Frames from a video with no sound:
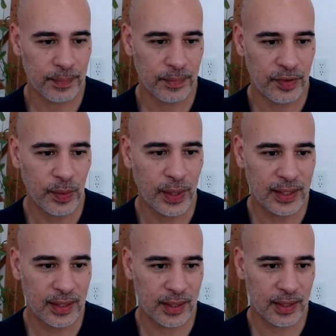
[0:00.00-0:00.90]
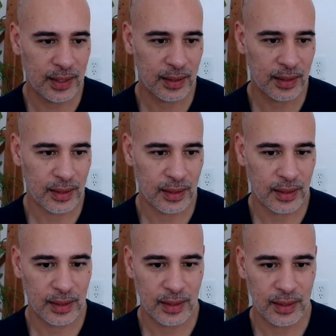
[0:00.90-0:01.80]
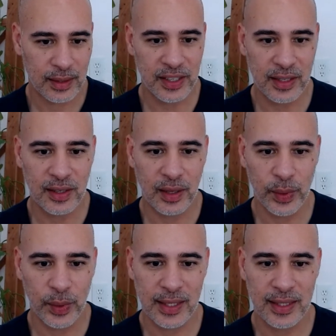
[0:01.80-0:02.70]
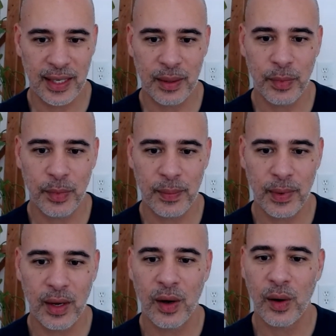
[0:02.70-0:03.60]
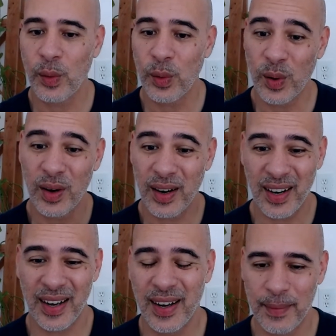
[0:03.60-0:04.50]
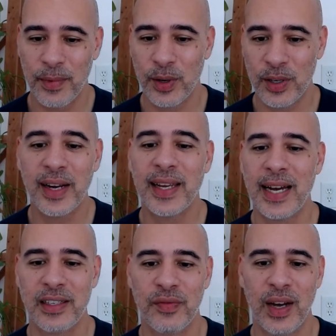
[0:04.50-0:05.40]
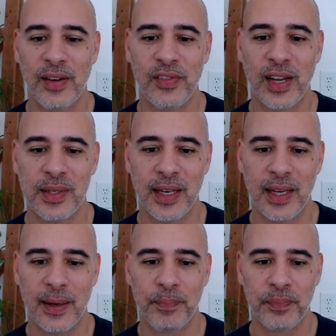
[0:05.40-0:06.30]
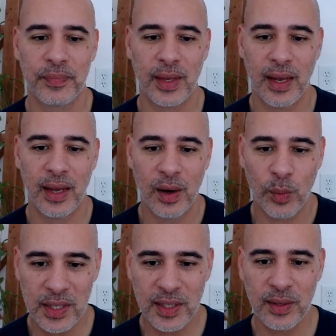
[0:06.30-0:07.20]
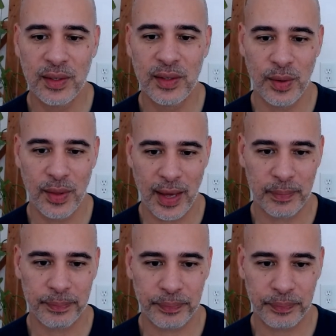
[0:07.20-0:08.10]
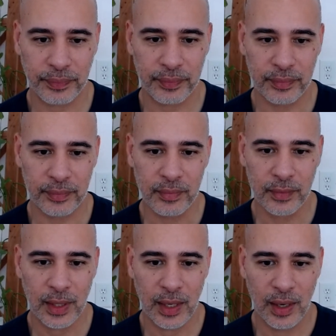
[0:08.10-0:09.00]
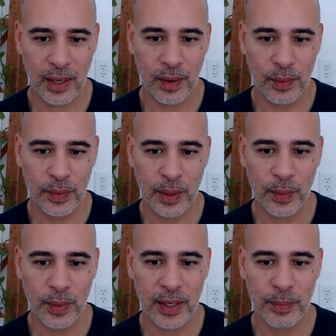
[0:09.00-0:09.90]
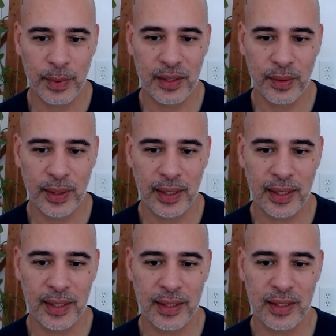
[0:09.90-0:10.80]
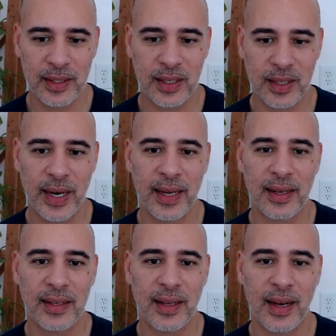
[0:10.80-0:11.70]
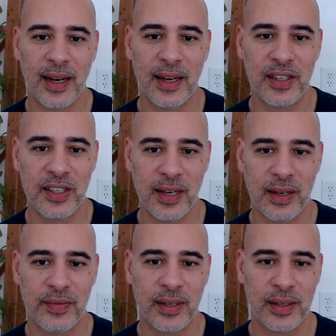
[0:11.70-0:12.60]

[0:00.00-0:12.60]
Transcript: focused sessions so that we can see it more, or try and catch it 5 times a day. Once you do that, what we're going to be doing is creating a shift.